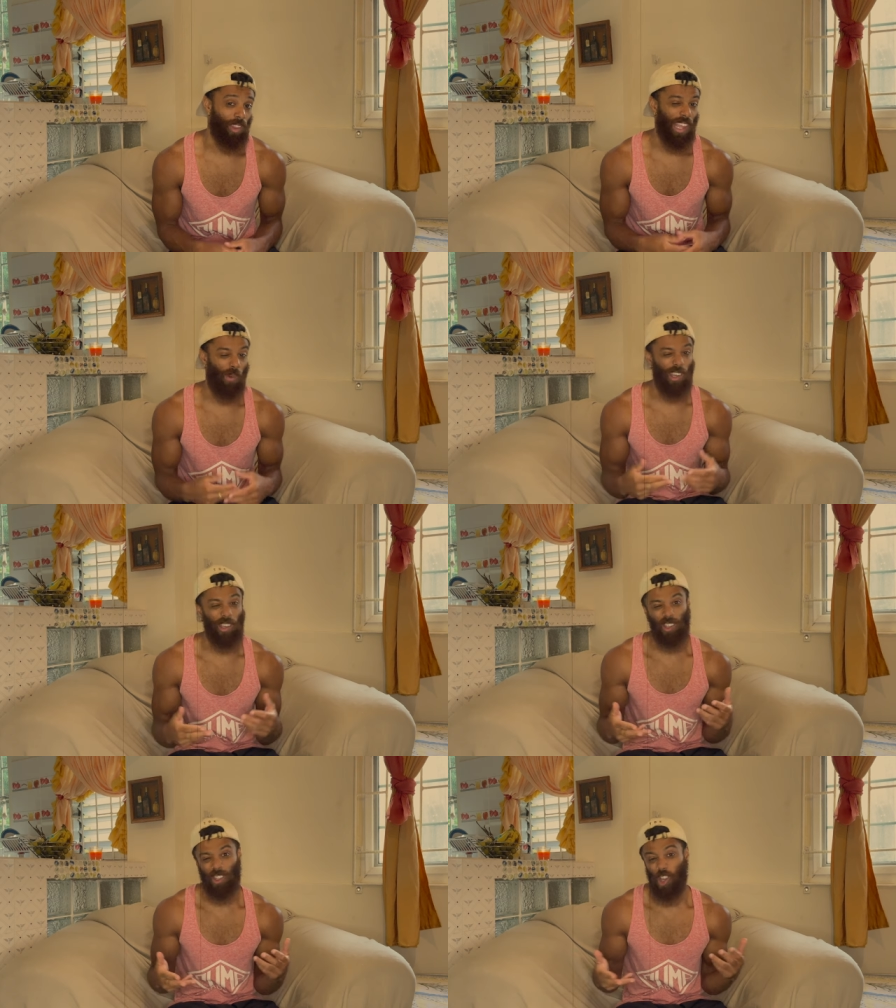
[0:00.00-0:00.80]
That way you
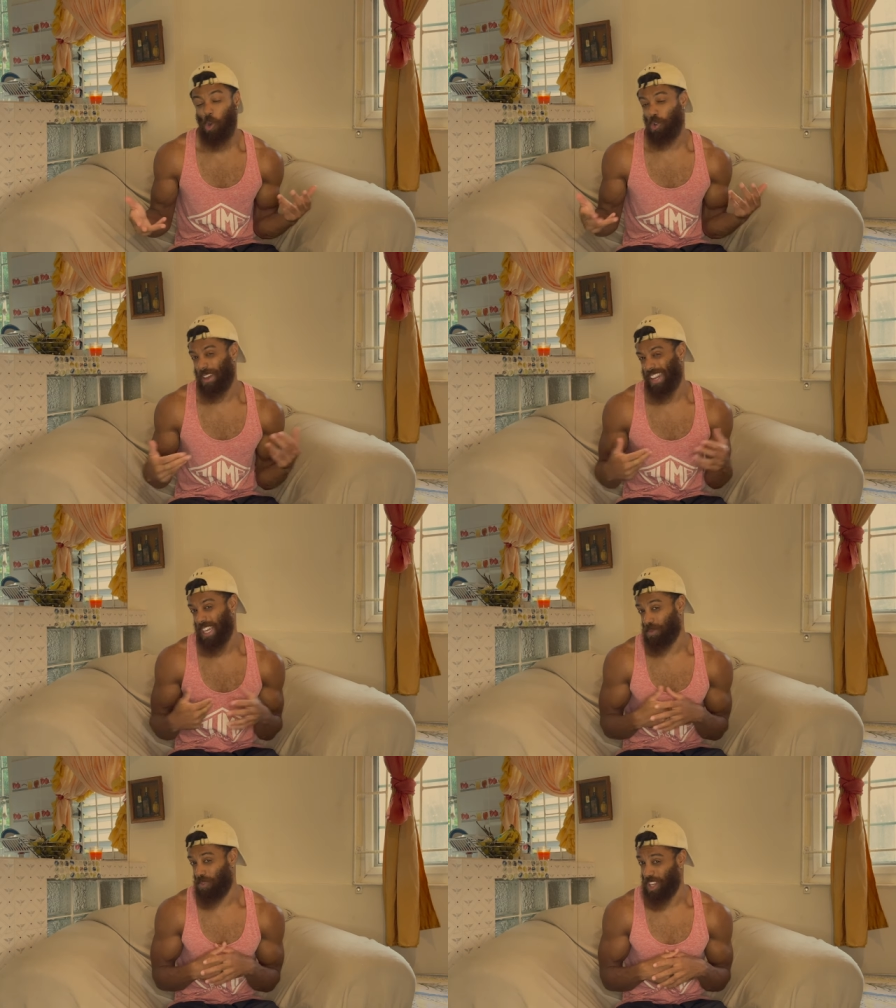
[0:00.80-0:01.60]
can know my
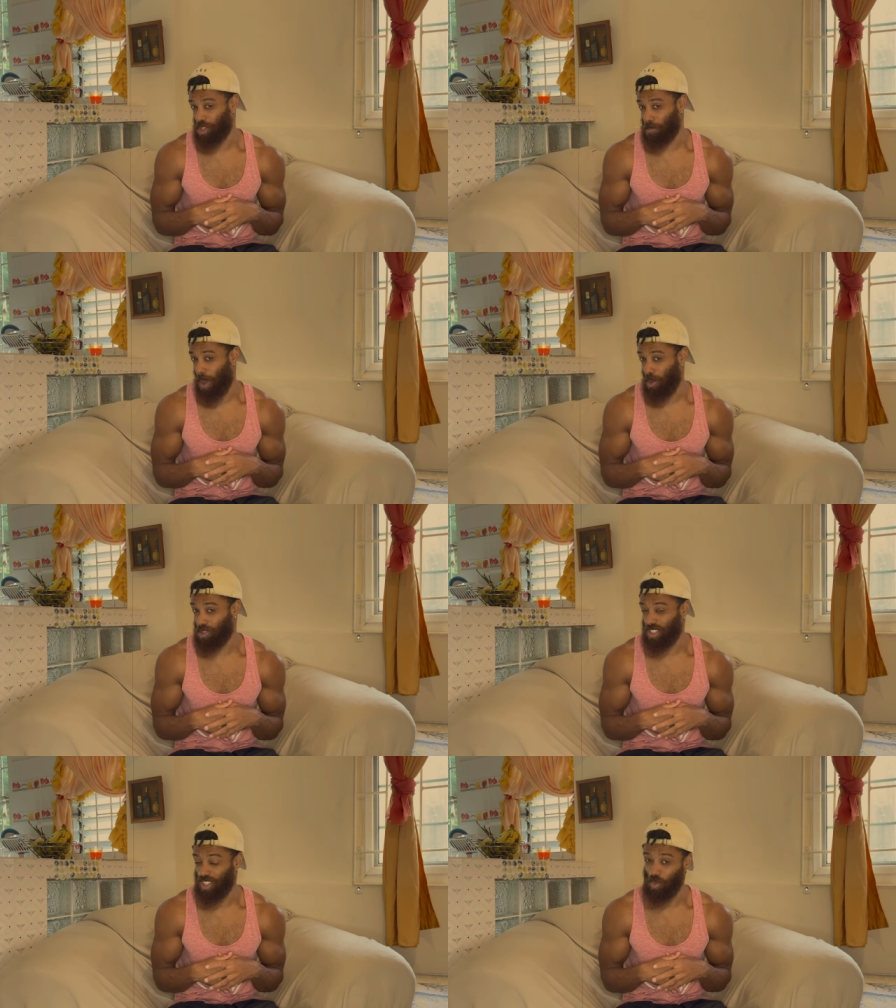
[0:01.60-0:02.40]
next videos are
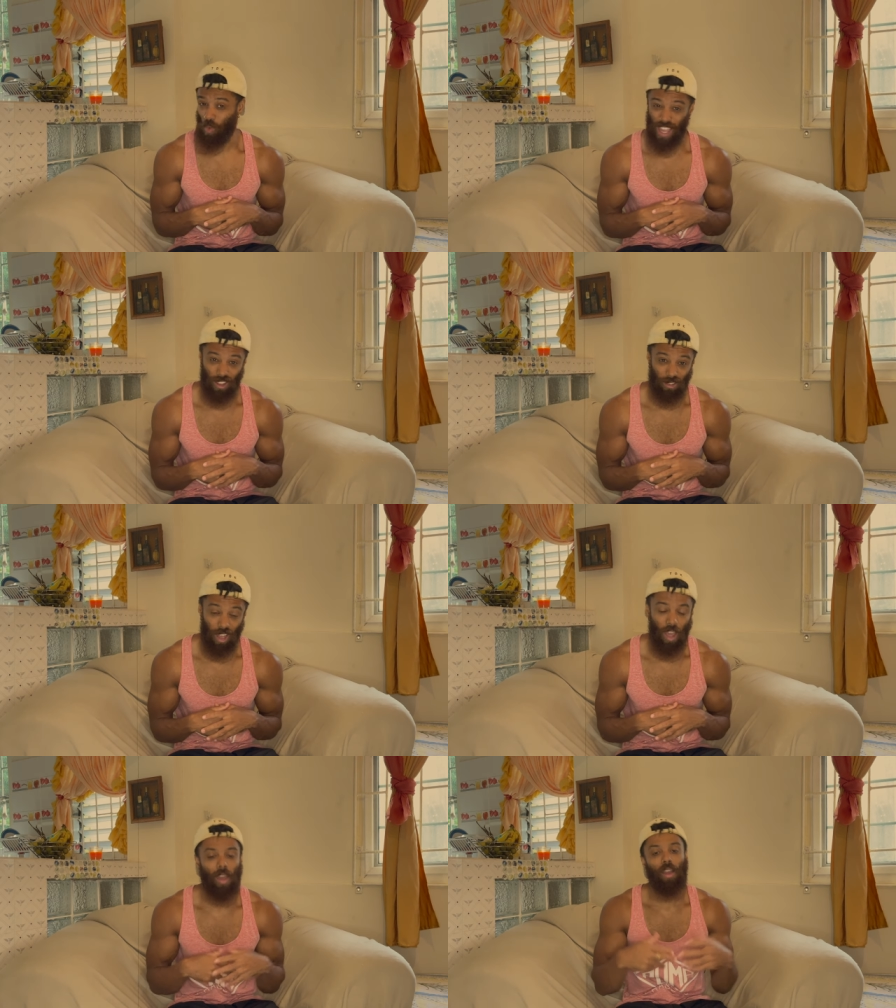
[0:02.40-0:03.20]
posted as well.
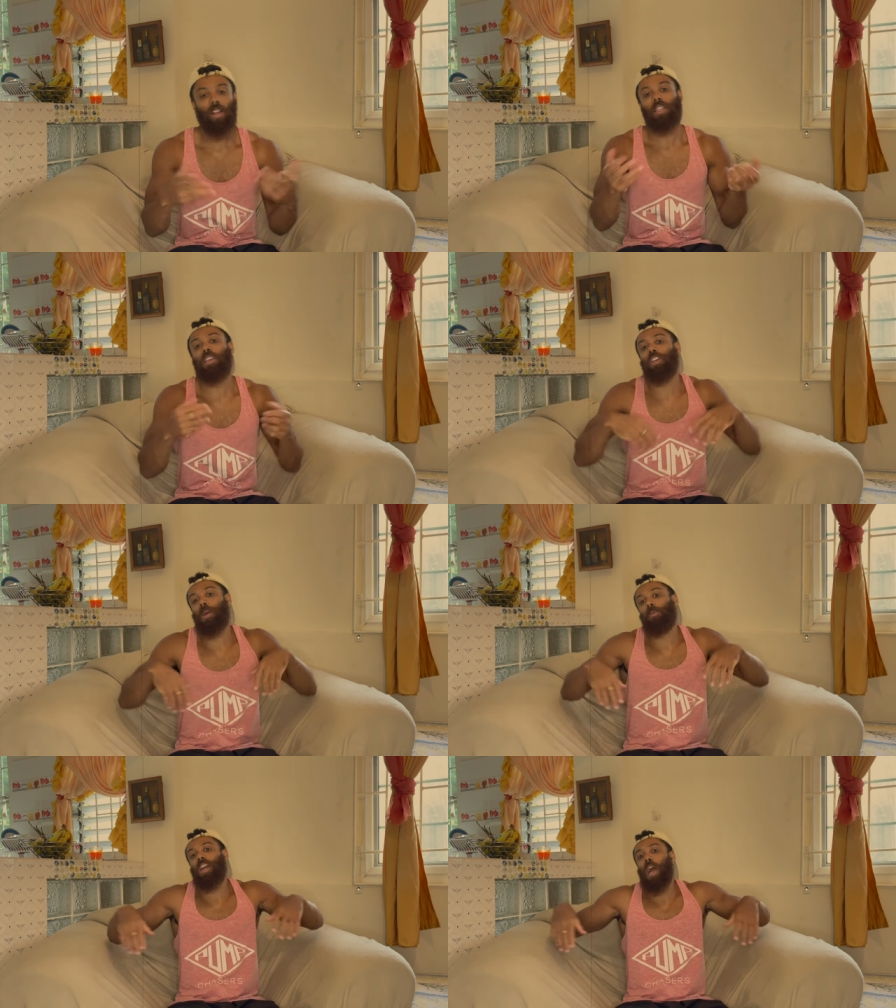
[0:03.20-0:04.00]
Leave a
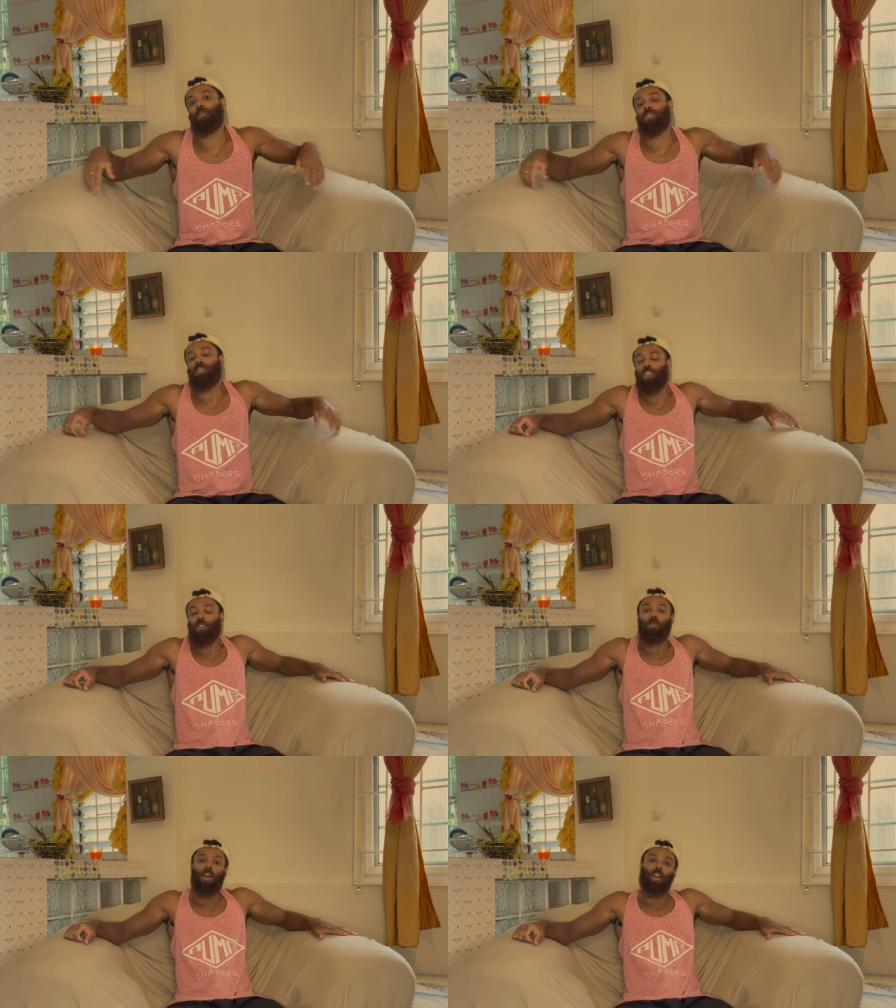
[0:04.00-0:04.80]
couple comments if you
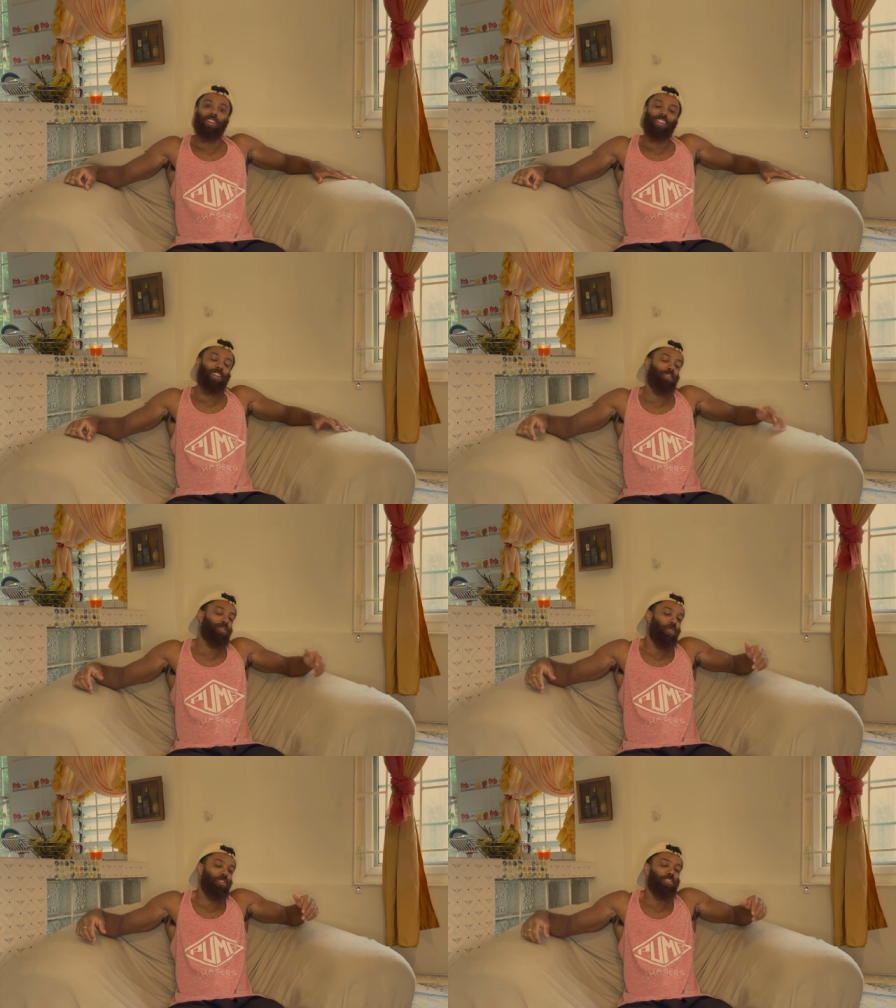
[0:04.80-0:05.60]
don't mind. And of
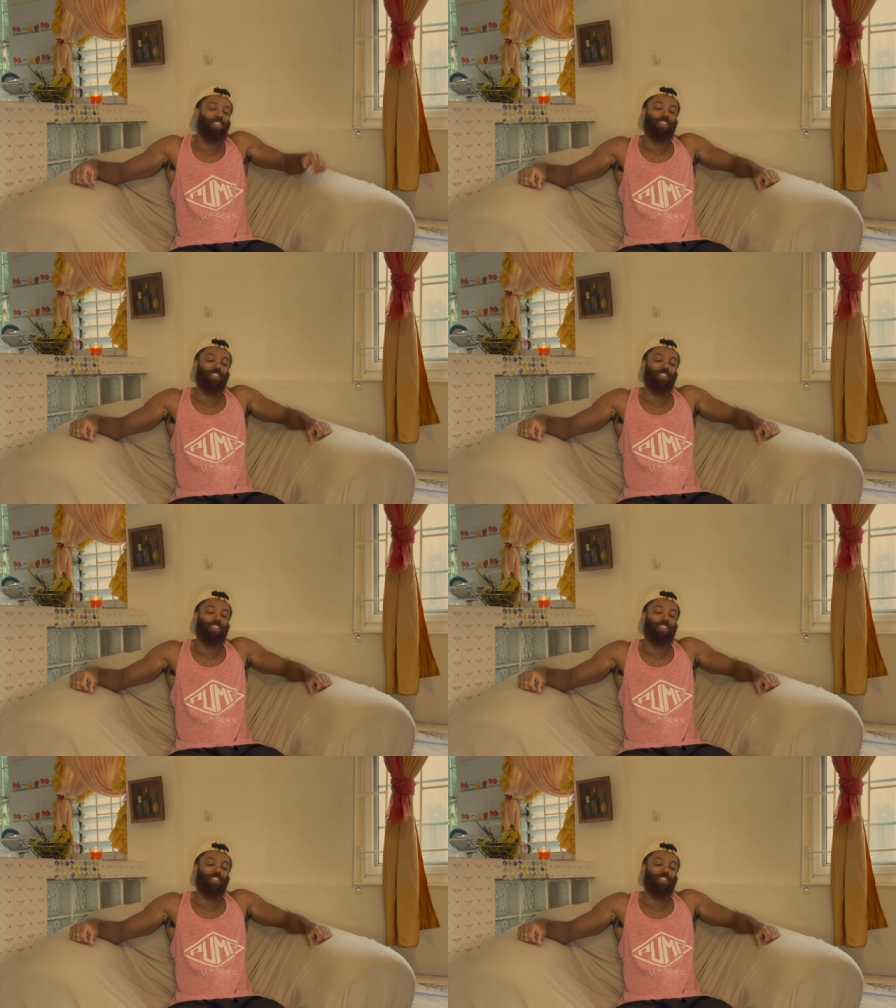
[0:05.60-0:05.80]
course,